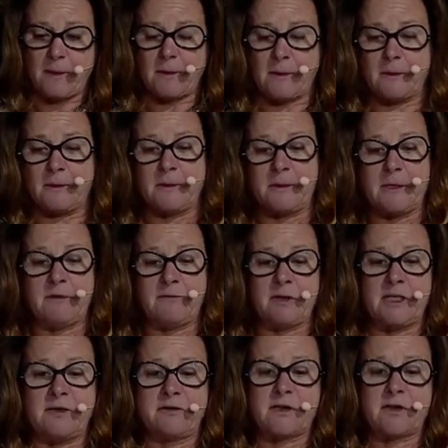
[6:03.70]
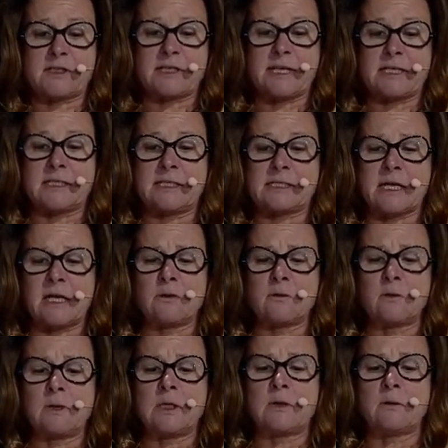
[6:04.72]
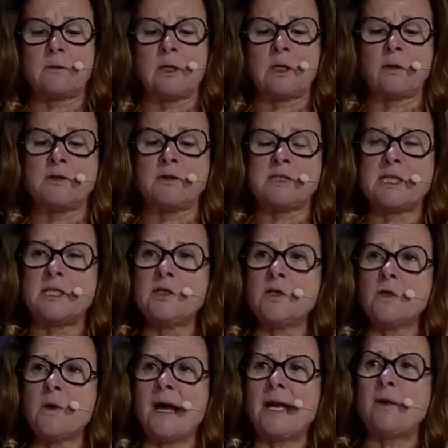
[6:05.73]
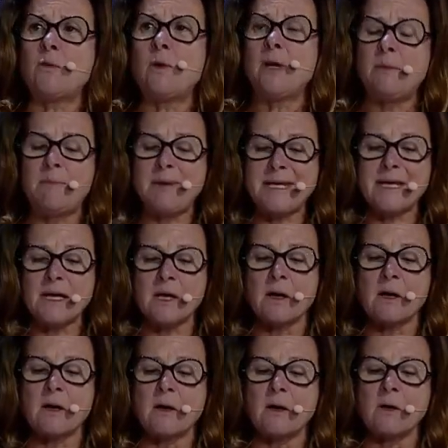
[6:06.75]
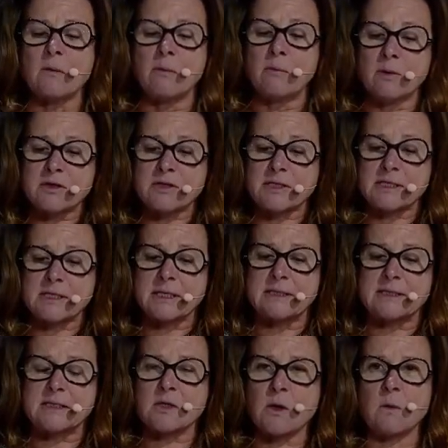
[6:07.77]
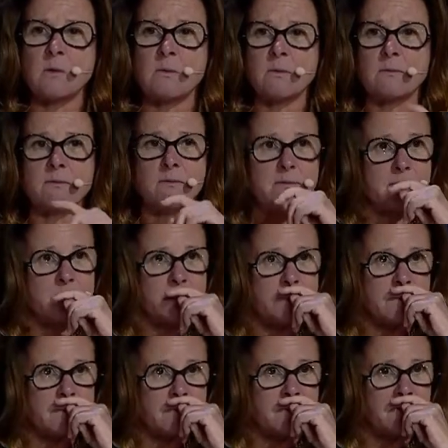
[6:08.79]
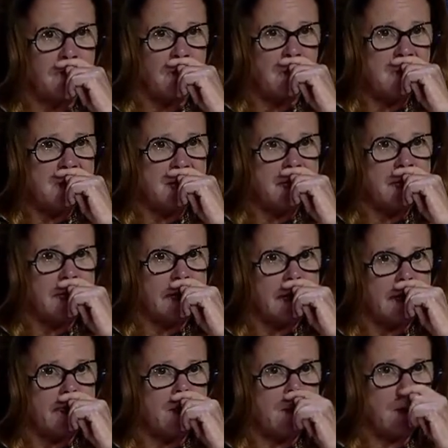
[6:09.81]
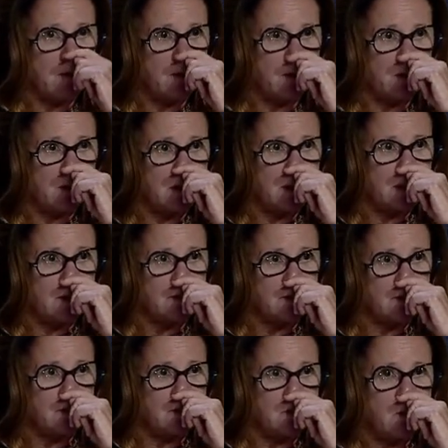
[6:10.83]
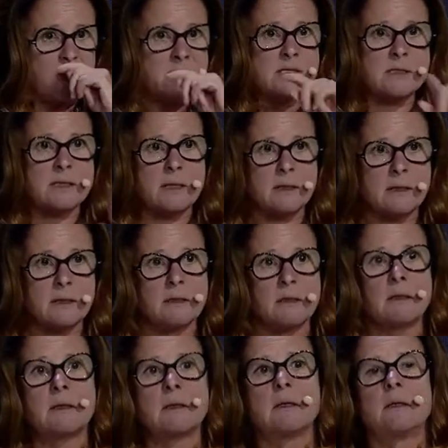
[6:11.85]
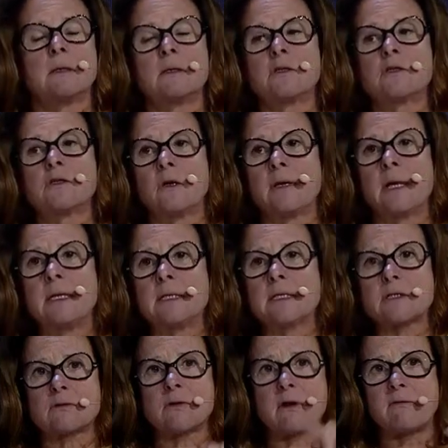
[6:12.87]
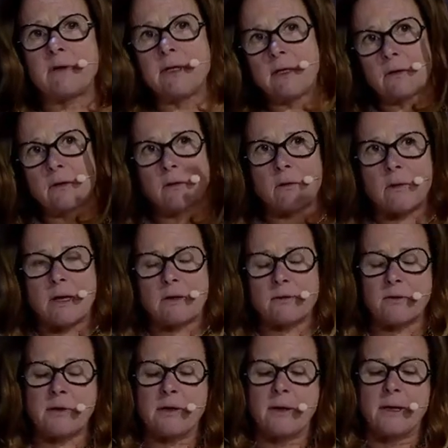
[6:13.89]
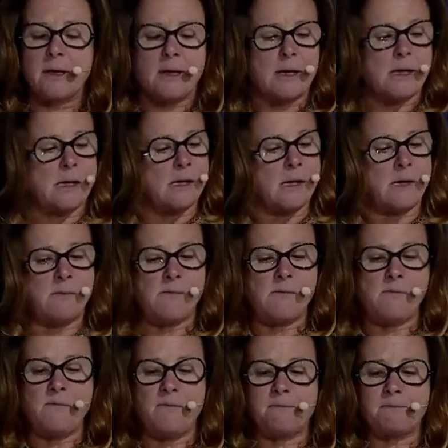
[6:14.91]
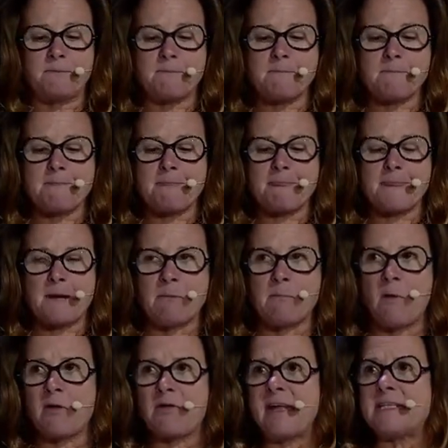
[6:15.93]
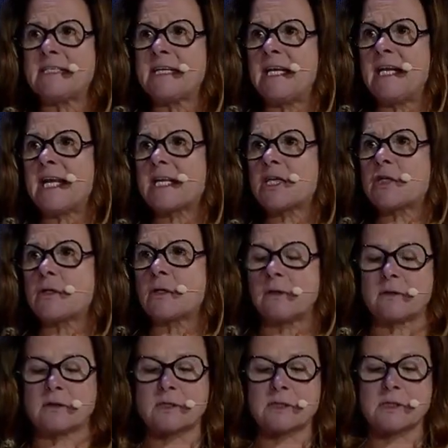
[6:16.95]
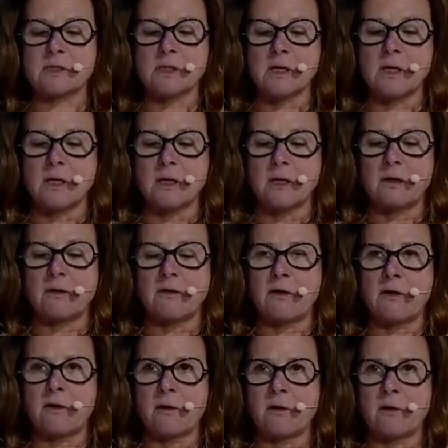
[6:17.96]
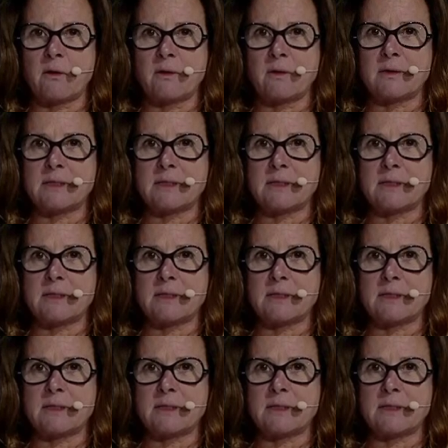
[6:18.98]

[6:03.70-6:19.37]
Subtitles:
even in the States, this trend will continue and will be boosted. So for me, as a Western journalist traveling all around, more than the elections, the